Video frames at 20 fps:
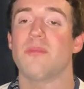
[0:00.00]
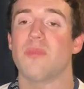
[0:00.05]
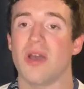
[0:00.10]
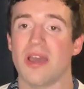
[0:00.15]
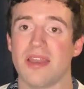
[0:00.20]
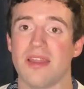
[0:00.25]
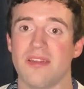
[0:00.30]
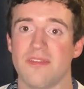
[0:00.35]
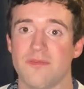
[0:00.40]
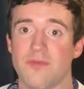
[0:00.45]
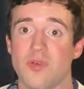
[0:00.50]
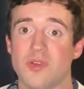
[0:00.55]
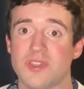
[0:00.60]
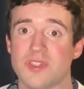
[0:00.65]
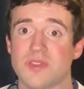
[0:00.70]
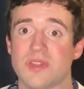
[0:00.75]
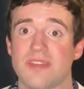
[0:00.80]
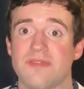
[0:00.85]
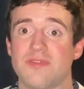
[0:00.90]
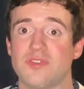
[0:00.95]
But
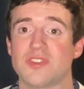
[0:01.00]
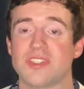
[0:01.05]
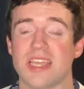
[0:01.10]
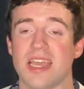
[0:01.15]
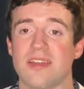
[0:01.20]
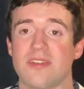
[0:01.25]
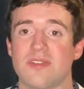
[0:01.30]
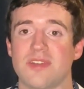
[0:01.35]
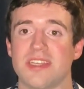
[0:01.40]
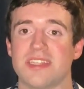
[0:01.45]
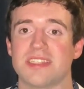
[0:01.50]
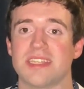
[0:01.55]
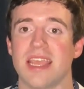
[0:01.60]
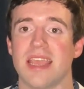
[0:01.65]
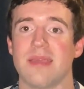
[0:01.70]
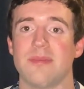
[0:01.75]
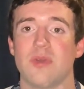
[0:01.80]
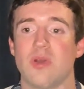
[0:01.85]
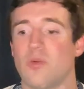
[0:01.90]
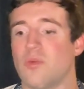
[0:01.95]
unfortunately for Saturday's
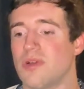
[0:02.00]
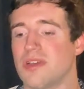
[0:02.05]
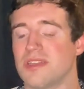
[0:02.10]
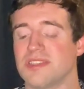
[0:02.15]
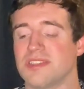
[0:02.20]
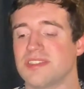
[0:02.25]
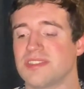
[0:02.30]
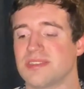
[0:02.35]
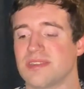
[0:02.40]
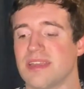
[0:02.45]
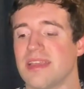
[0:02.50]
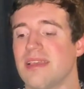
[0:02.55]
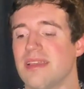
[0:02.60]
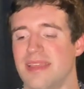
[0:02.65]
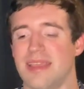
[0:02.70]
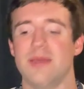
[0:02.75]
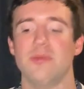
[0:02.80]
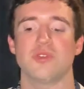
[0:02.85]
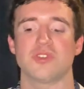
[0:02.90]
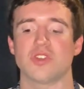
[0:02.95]
game, it was
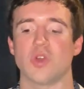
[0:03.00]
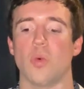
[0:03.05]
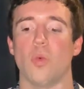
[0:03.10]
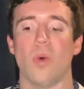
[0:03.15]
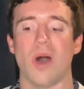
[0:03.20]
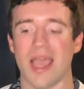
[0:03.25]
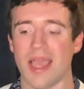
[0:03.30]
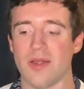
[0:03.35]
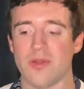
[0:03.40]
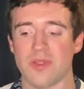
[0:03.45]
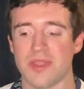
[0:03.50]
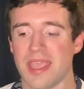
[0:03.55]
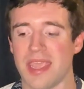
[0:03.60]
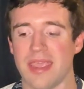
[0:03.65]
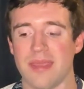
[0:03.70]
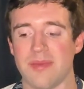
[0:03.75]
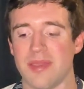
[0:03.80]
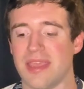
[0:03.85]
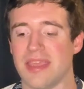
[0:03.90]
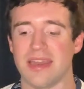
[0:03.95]
a wild
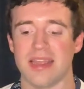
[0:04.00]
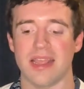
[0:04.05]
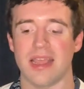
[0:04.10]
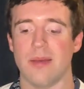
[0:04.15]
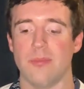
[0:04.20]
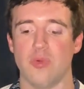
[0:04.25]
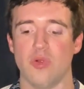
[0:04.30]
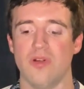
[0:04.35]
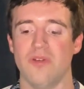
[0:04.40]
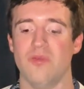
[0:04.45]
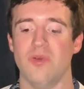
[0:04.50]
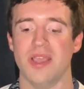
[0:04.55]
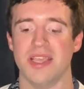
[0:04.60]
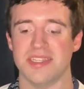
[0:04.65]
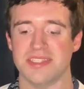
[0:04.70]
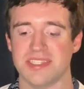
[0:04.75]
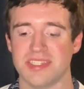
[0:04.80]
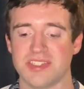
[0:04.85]
game in a couple of ways.